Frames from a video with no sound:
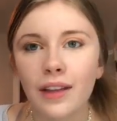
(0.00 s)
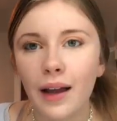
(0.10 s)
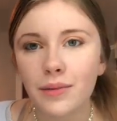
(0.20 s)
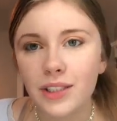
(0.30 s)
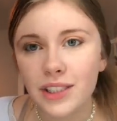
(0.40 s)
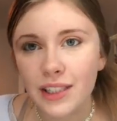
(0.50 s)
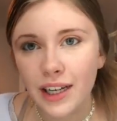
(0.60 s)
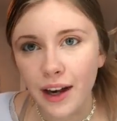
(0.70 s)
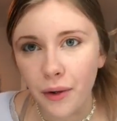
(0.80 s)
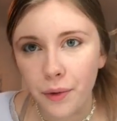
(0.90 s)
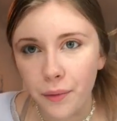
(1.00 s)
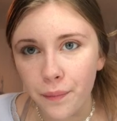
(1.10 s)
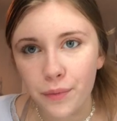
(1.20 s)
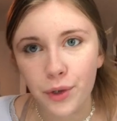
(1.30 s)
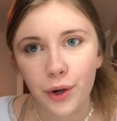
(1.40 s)
I'm just sitting at
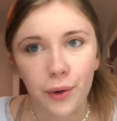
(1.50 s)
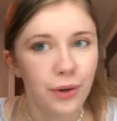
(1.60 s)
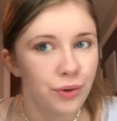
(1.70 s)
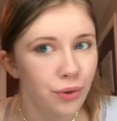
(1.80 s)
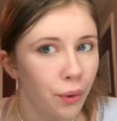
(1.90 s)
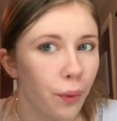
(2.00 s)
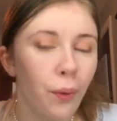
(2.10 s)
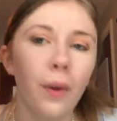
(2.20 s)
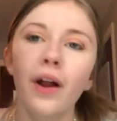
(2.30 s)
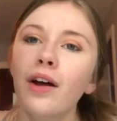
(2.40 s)
home or going to school,